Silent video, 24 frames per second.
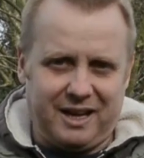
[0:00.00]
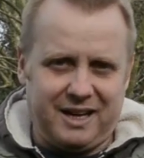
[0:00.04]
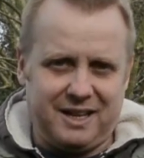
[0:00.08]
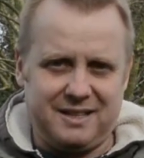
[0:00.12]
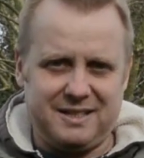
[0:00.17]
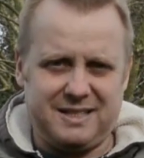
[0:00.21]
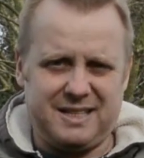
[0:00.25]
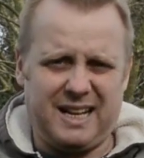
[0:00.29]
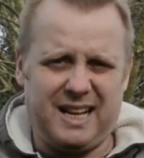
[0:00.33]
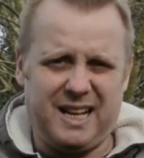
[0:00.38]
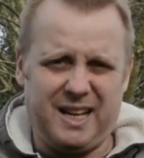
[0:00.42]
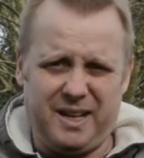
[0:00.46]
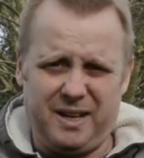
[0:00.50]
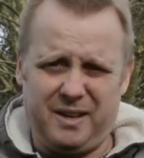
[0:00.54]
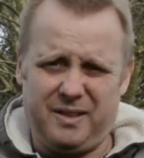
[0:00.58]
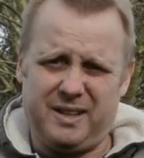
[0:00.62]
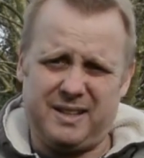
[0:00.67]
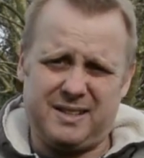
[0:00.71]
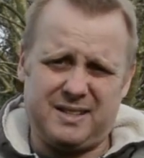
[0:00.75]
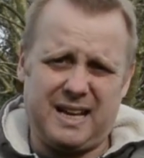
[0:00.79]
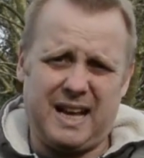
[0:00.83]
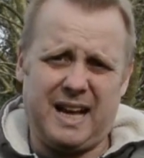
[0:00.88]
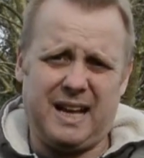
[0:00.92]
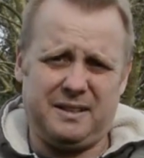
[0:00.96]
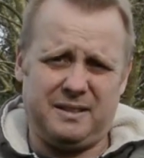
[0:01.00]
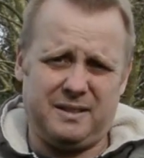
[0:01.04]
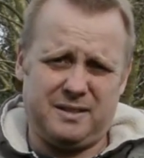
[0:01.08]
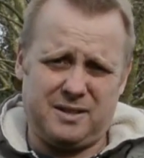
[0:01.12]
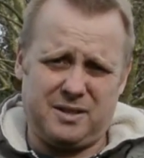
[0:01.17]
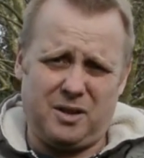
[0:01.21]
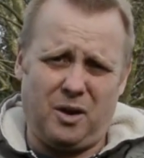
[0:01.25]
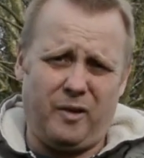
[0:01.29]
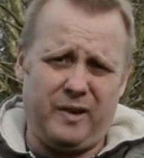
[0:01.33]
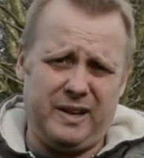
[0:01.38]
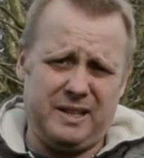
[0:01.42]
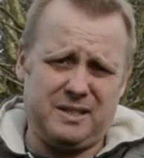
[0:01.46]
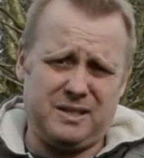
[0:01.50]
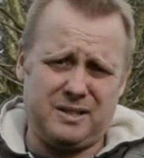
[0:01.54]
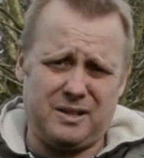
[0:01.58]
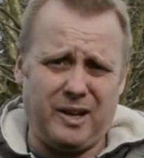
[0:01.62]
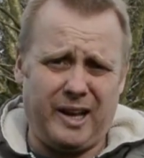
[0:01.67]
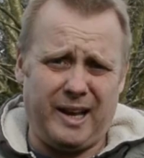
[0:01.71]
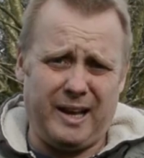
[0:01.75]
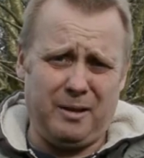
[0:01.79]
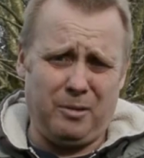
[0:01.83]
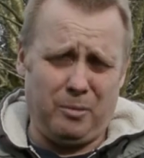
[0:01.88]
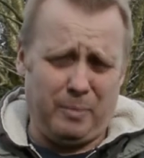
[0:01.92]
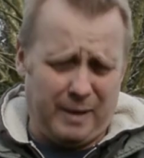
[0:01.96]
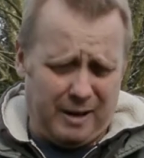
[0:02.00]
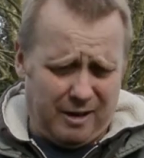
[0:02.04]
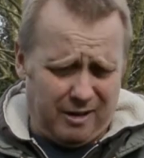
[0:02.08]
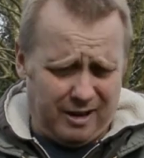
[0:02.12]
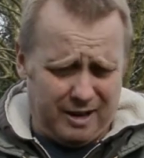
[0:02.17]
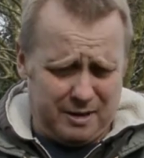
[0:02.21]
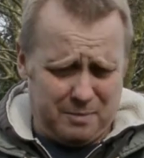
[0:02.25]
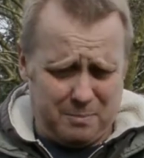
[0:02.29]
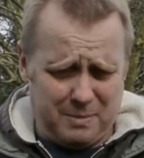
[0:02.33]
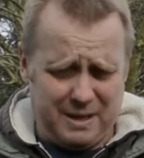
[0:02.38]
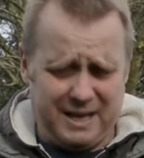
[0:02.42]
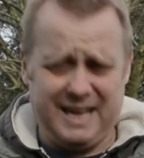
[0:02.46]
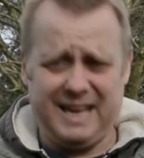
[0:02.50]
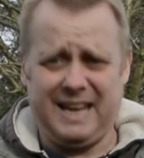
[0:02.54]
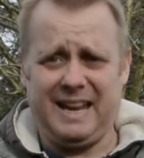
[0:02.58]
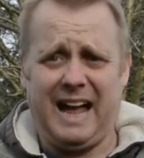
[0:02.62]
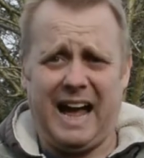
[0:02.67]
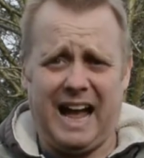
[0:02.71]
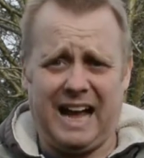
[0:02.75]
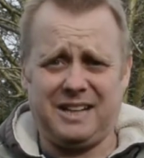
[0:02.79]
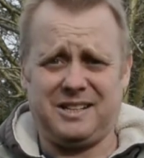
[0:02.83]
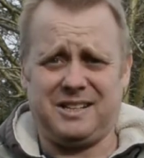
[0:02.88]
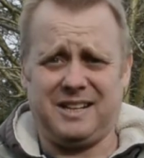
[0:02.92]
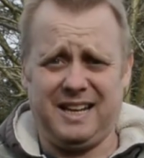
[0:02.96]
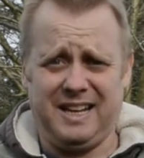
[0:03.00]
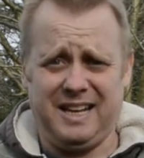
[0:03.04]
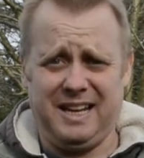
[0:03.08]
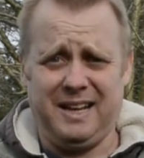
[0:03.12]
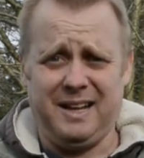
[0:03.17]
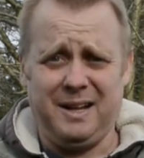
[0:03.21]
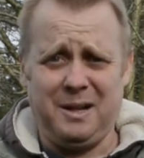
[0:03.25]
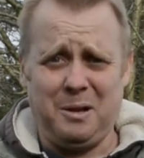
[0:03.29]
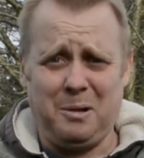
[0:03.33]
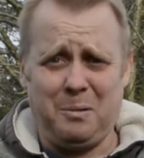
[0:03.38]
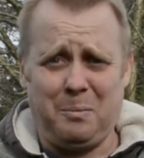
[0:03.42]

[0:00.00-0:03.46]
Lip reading: can tell you the sad and sorry tale behind me actually